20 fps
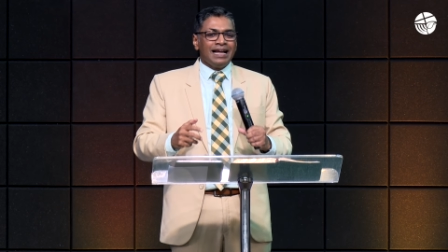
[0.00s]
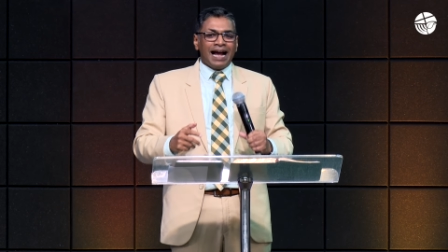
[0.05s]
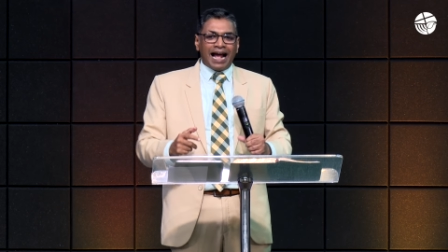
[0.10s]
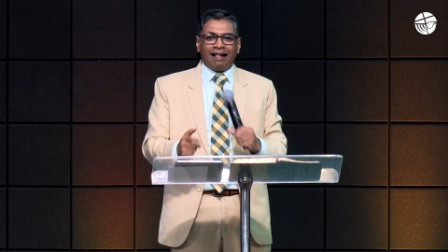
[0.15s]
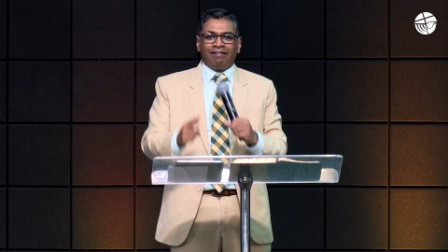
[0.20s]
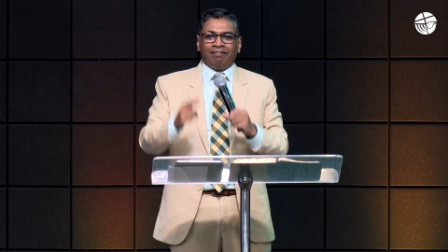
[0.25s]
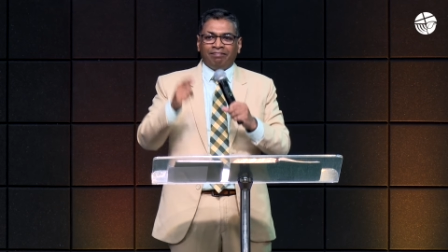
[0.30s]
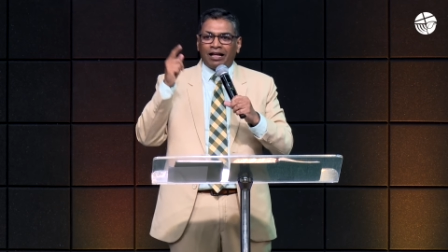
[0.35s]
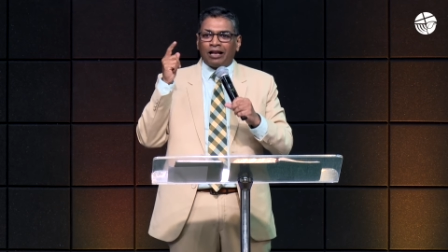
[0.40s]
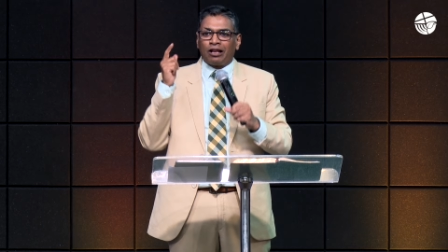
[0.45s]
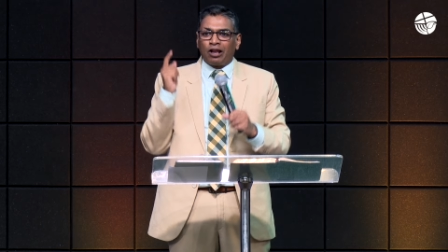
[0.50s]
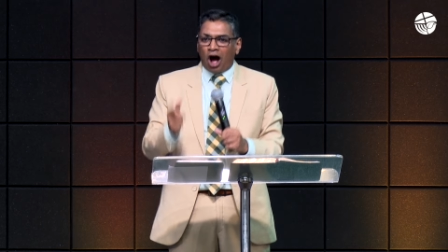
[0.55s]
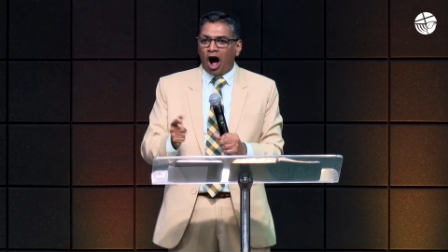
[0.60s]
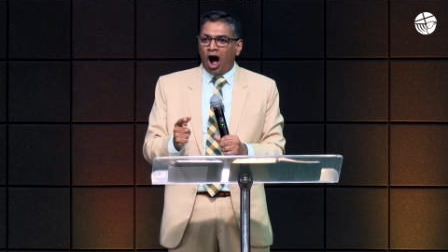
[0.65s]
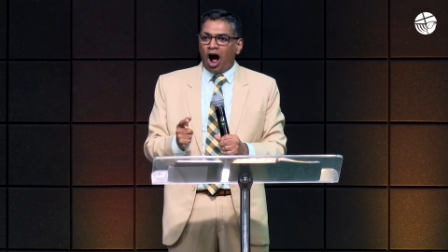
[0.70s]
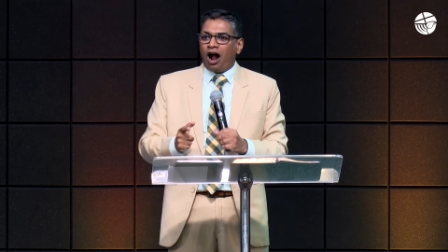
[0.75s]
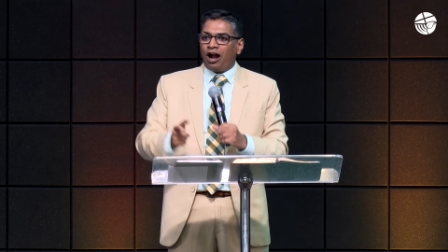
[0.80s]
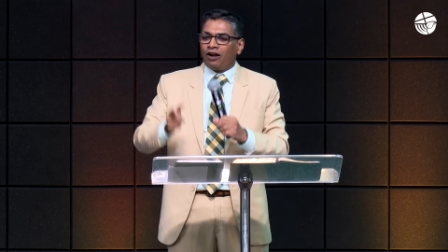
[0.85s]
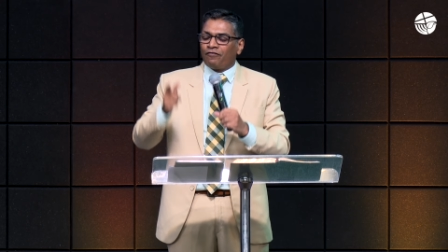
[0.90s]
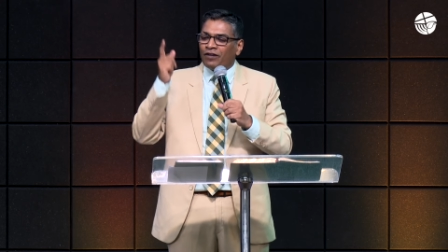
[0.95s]
and the
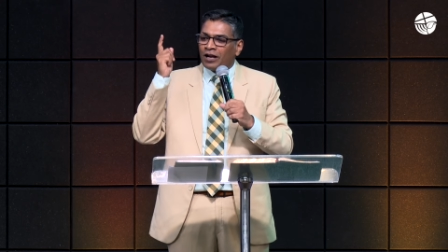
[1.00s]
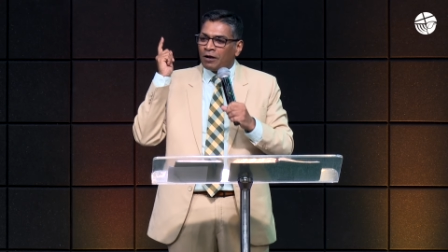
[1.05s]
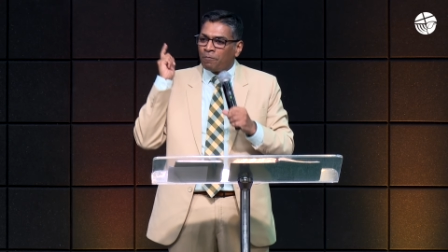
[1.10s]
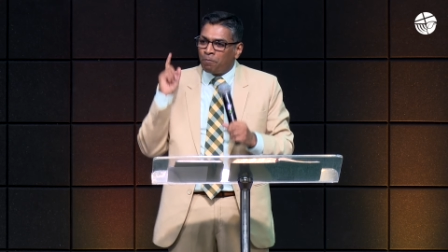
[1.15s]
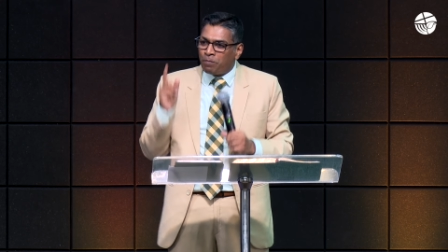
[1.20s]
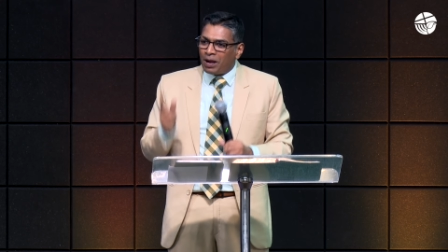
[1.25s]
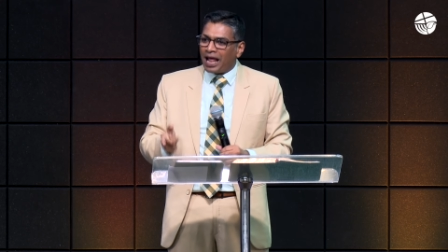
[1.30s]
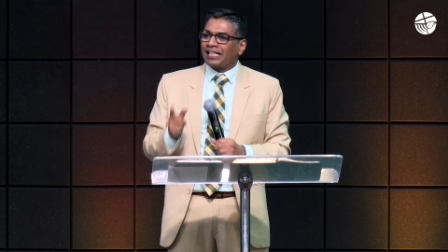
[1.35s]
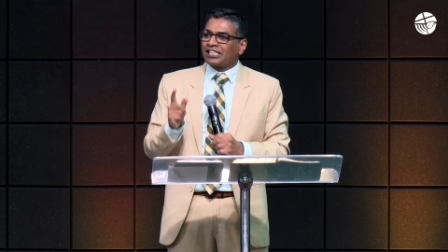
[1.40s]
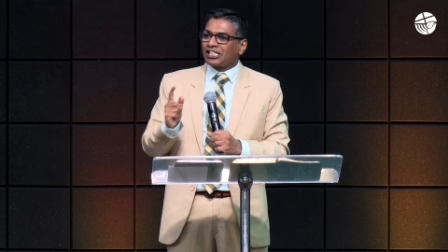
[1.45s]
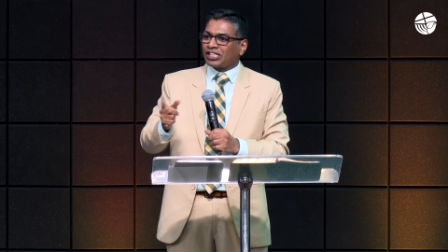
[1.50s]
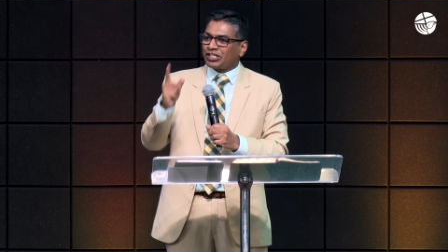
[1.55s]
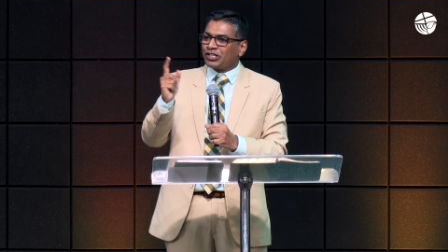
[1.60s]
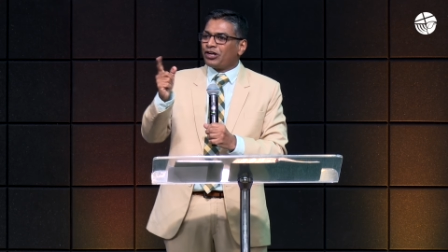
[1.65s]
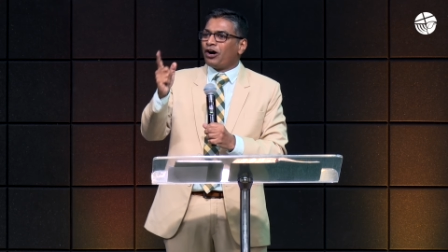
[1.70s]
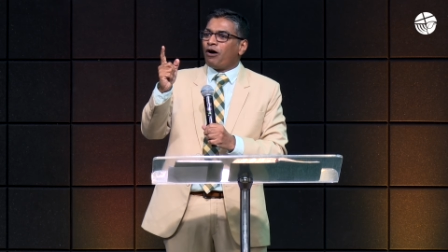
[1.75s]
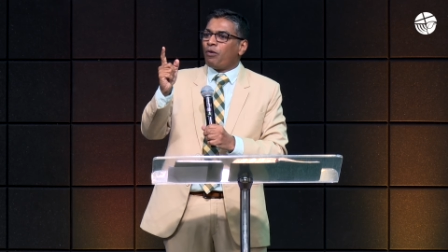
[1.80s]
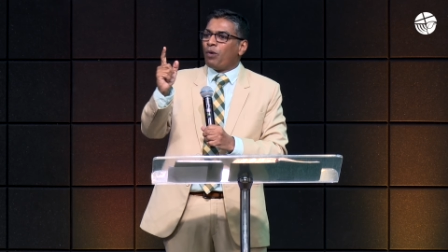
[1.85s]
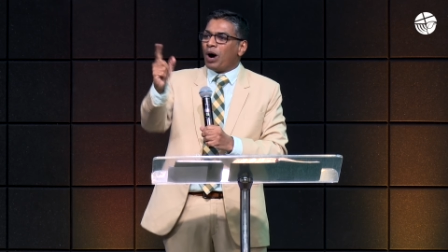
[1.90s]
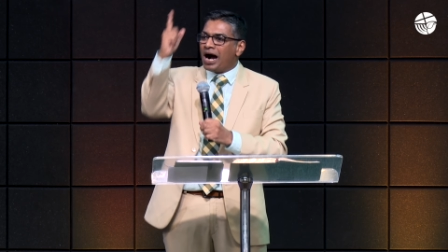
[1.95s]
Lord will bless
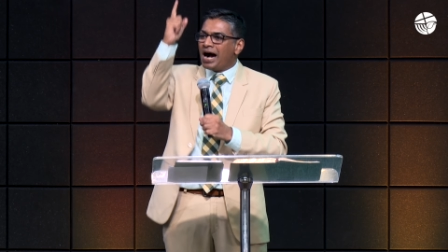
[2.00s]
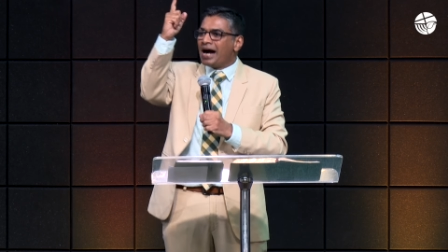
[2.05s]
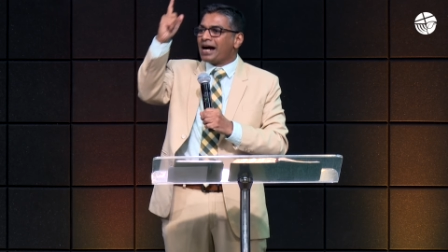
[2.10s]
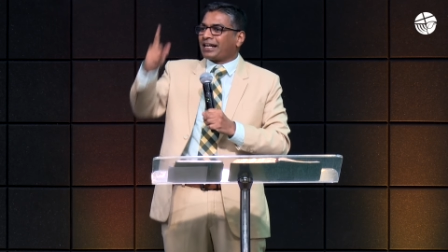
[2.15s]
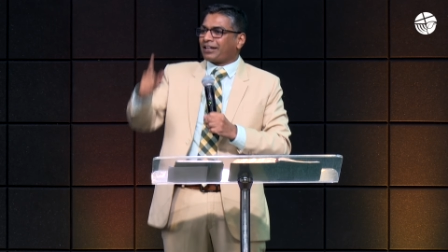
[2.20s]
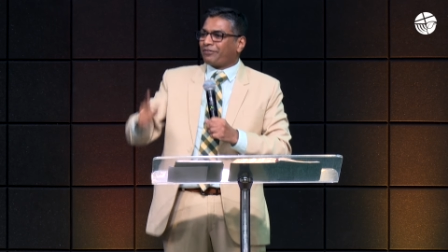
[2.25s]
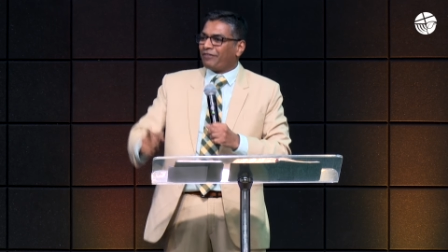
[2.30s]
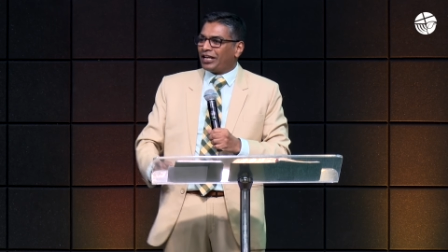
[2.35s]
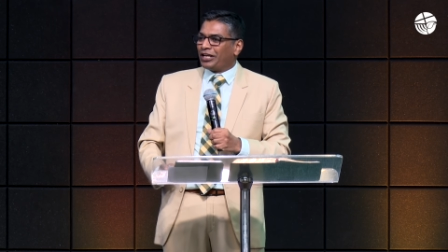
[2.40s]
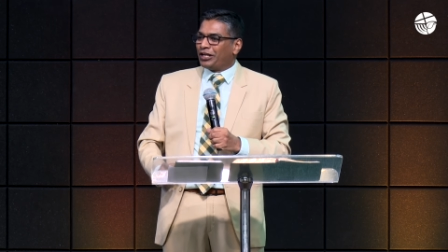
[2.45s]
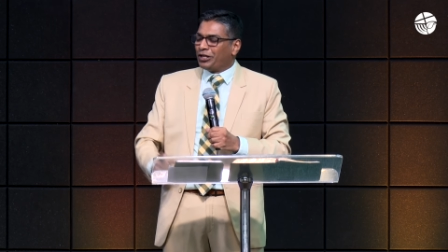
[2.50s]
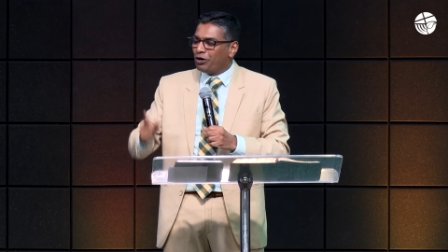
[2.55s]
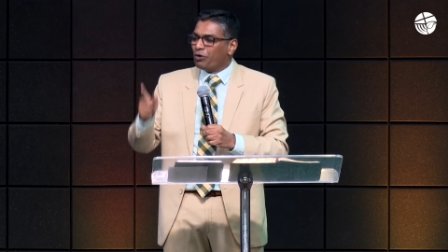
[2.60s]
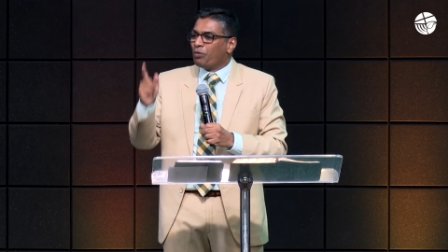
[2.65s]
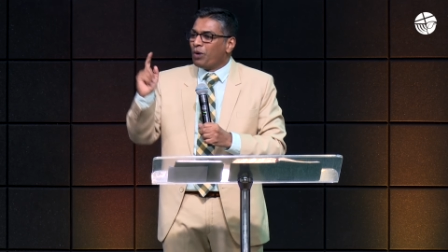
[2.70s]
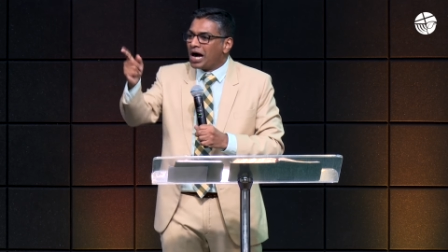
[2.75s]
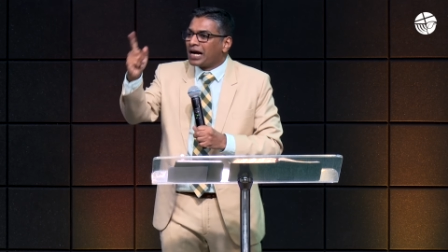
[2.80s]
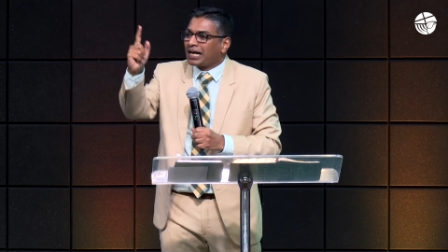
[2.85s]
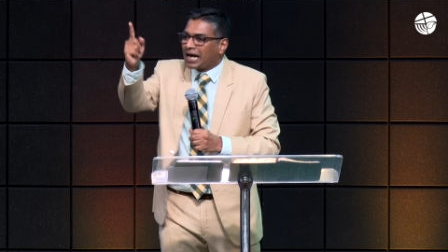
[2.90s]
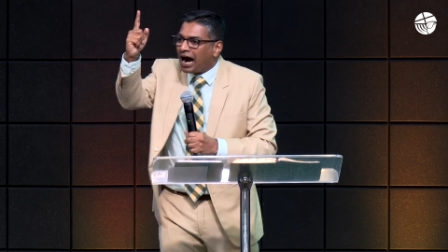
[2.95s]
your work when you
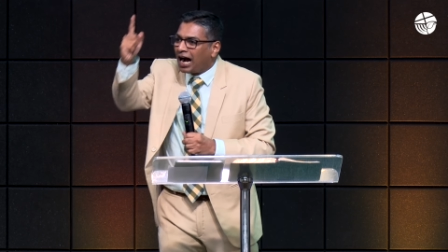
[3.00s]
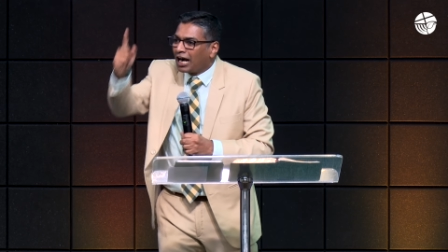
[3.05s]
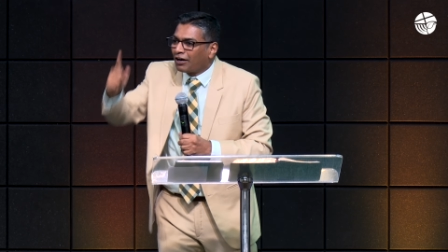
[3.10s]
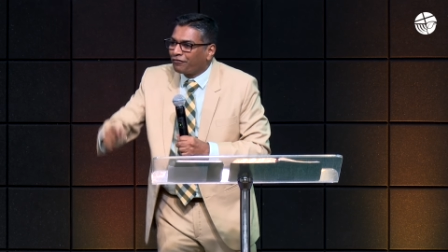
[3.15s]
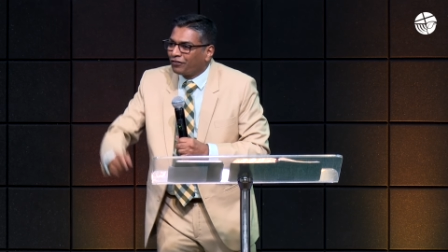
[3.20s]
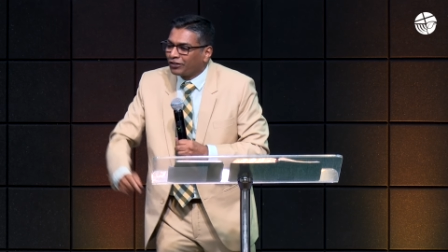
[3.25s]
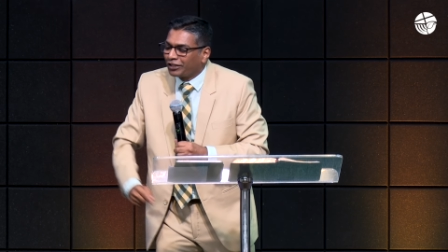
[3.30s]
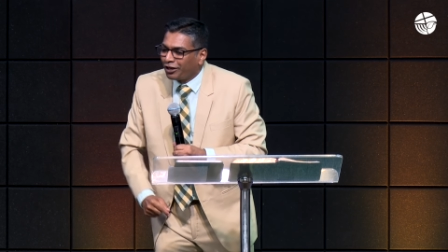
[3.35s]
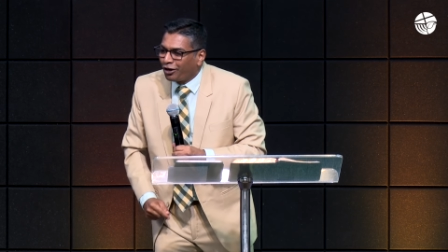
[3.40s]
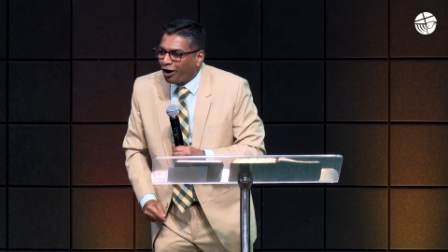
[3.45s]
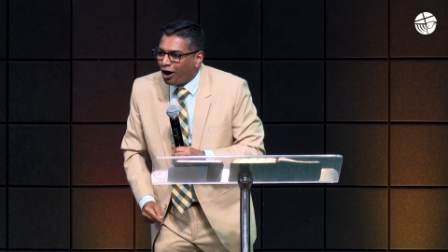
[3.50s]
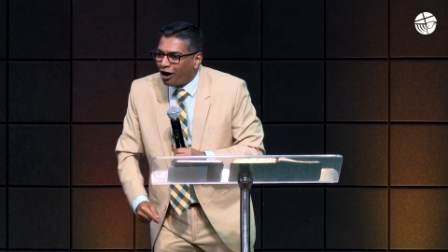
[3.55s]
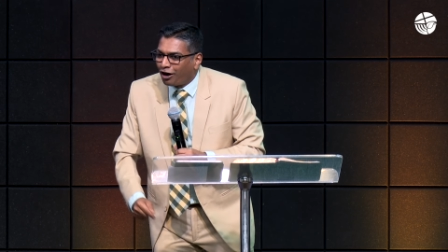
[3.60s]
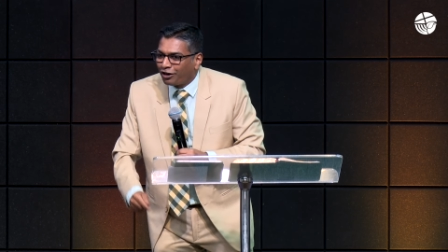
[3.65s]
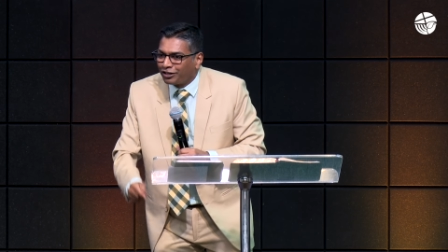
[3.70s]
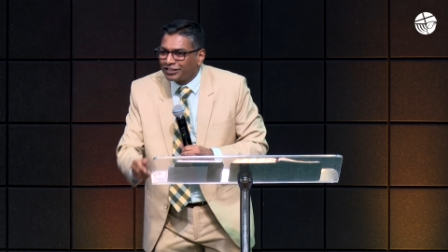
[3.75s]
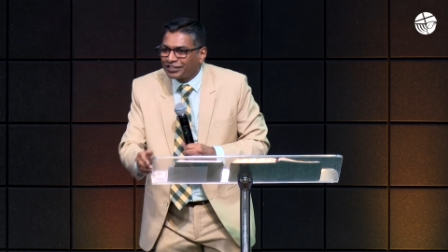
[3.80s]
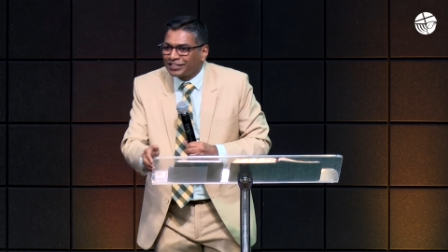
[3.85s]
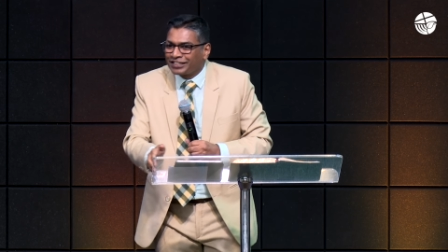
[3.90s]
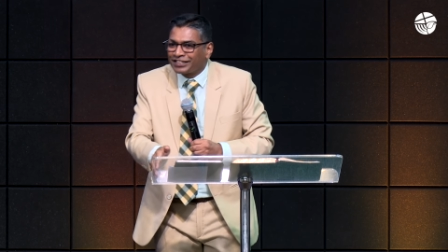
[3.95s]
work hard for the Lord.